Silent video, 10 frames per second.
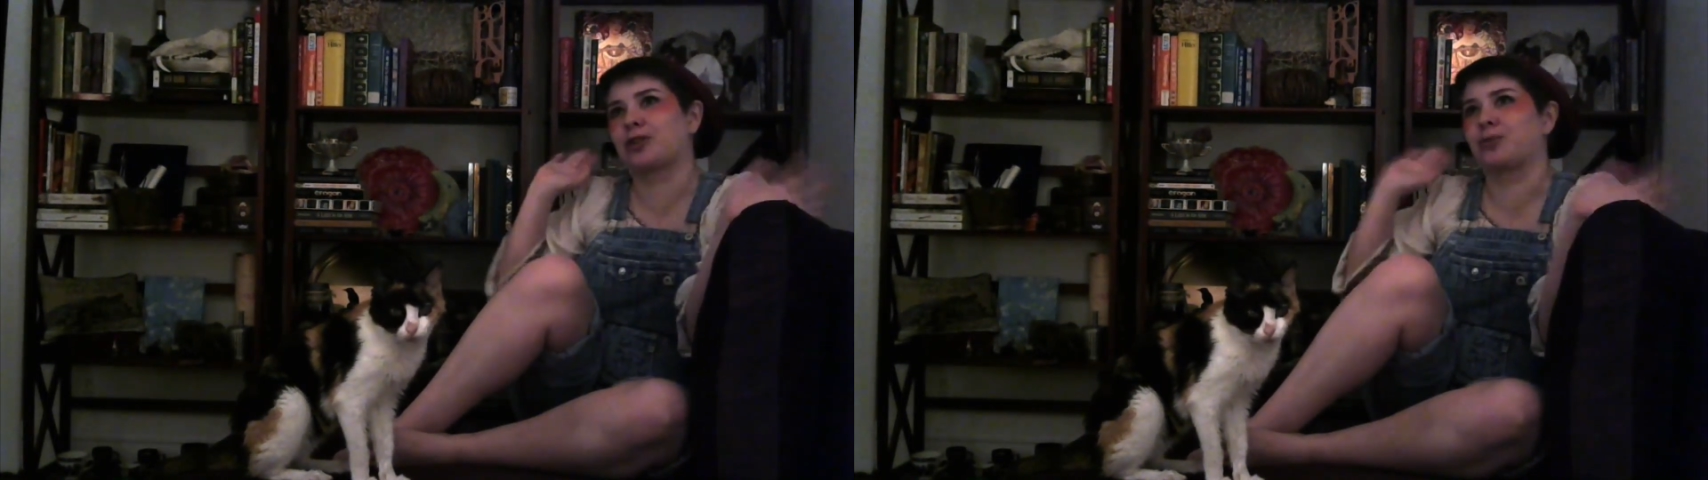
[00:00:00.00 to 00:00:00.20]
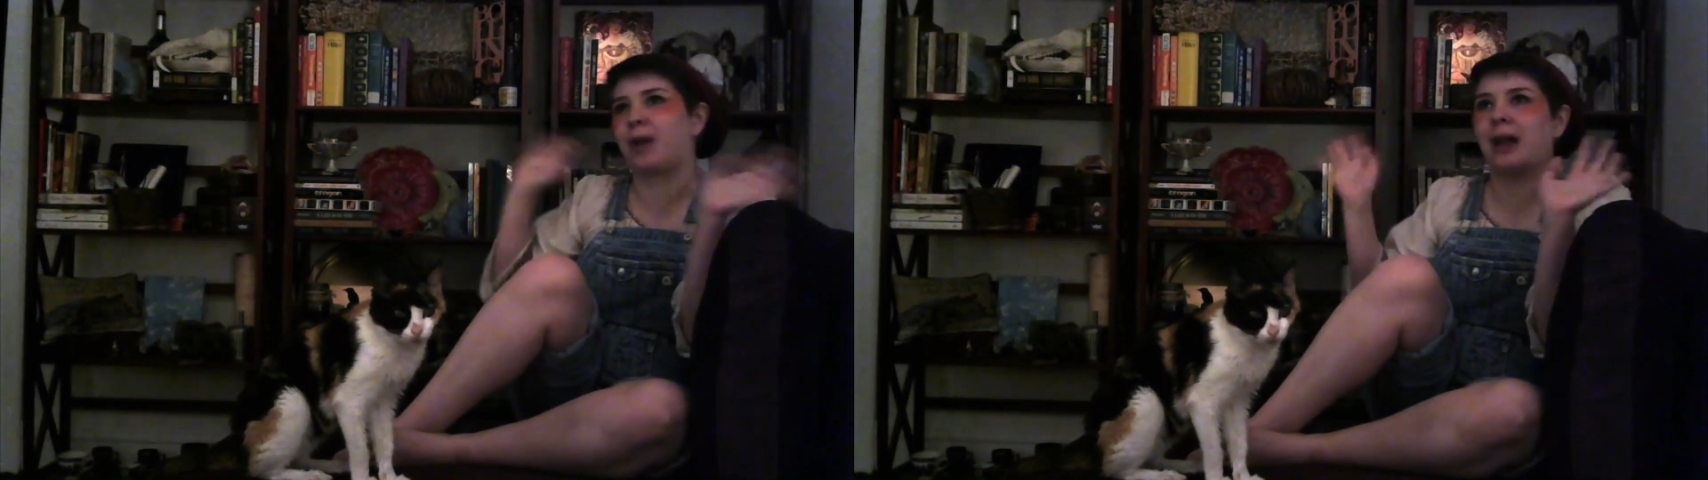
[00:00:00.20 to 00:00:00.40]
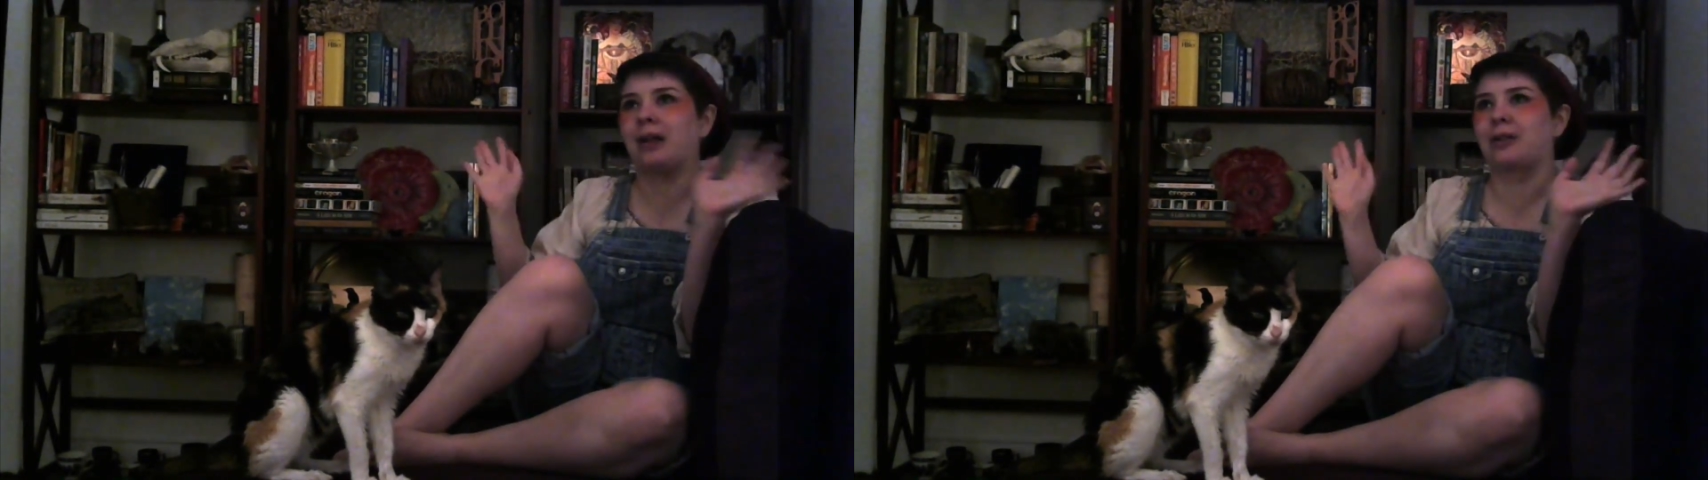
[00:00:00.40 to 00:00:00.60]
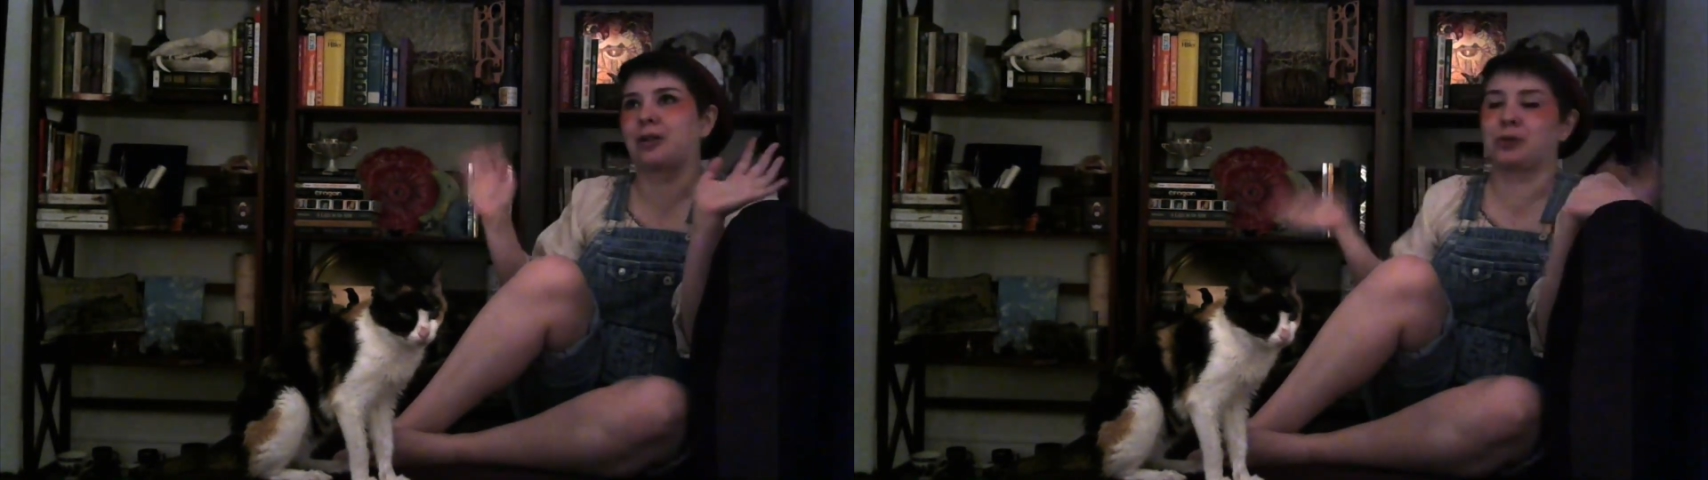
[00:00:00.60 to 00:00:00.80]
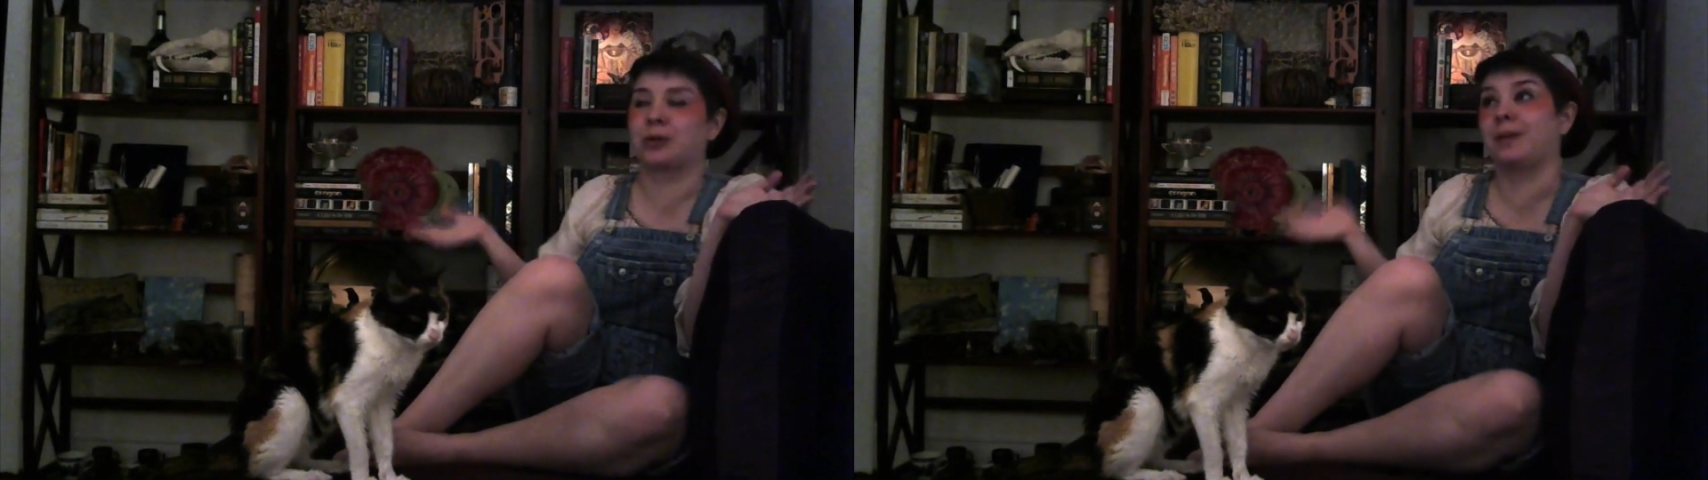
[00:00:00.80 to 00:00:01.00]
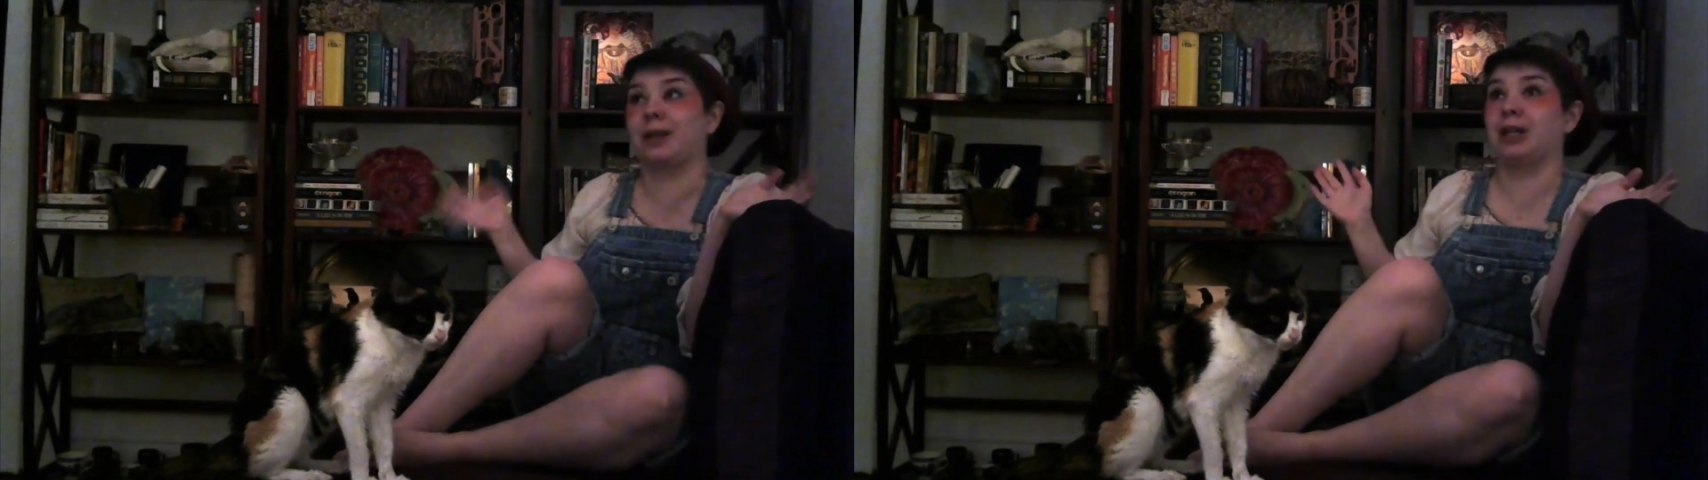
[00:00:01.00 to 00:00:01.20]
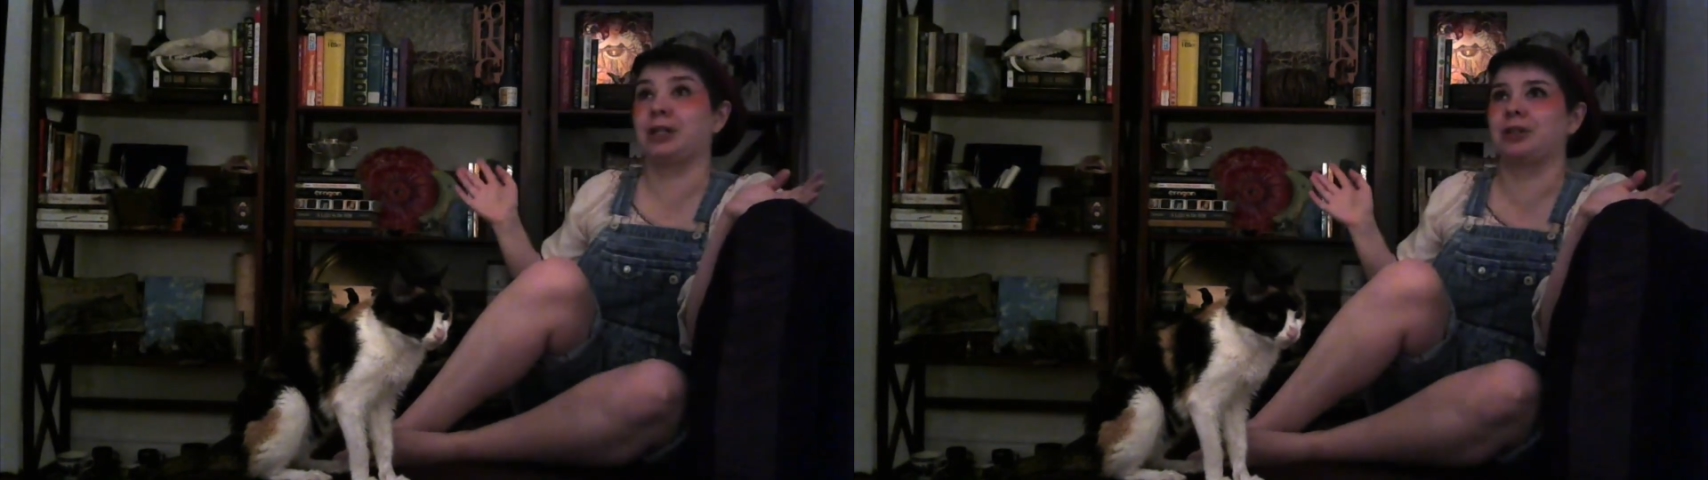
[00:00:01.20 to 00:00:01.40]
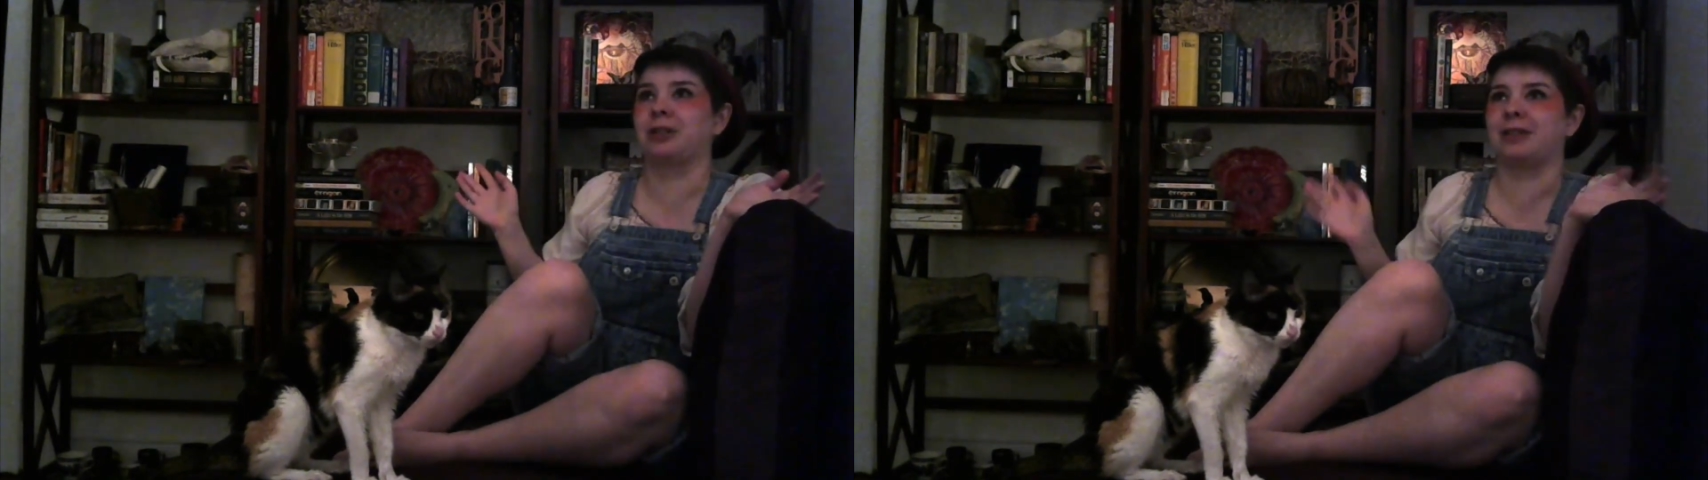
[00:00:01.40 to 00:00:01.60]
trial or
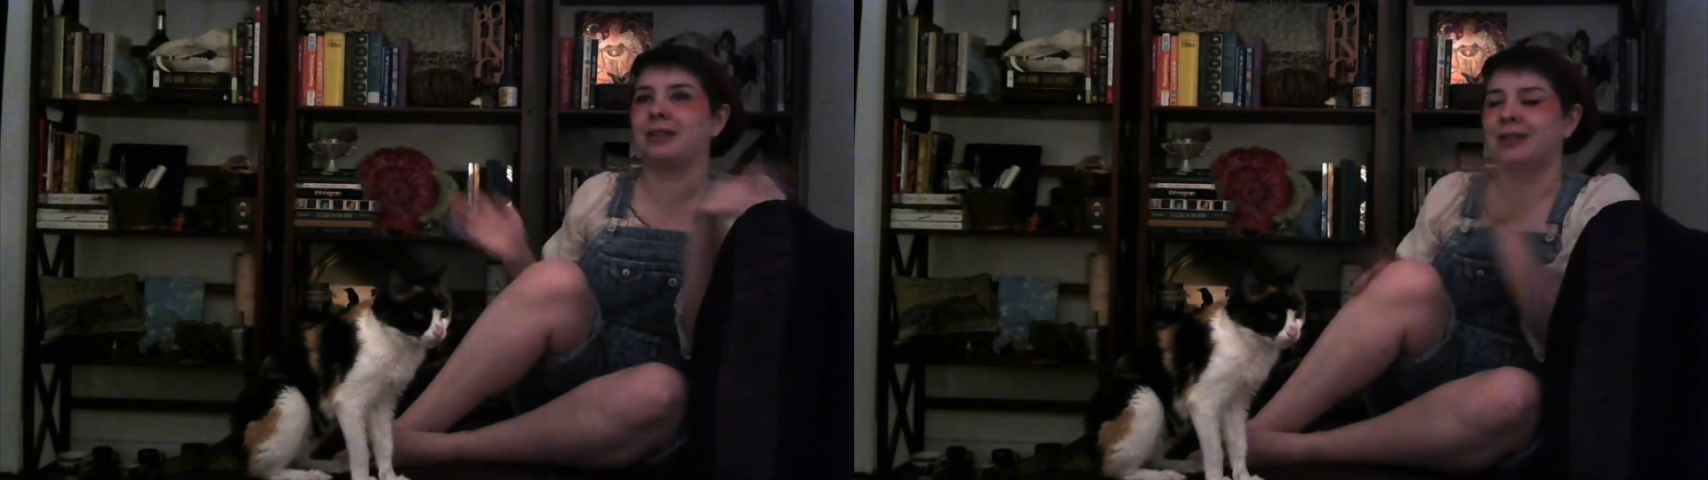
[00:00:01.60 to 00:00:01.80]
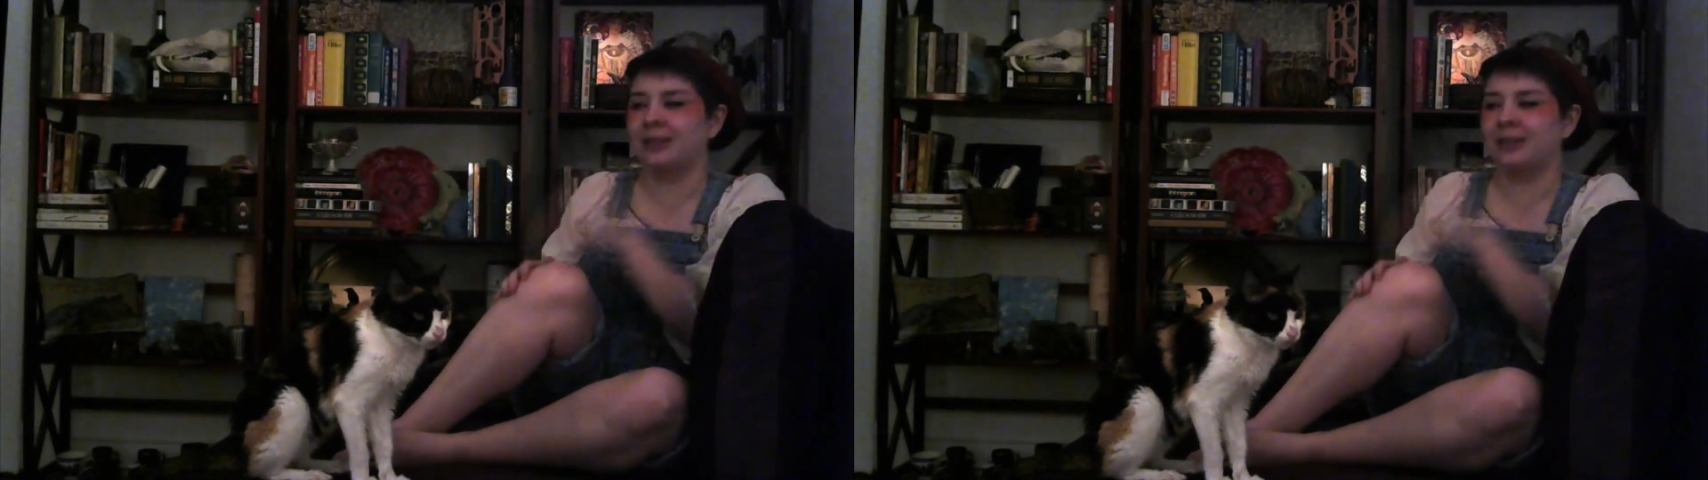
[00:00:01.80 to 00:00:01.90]
tribulation.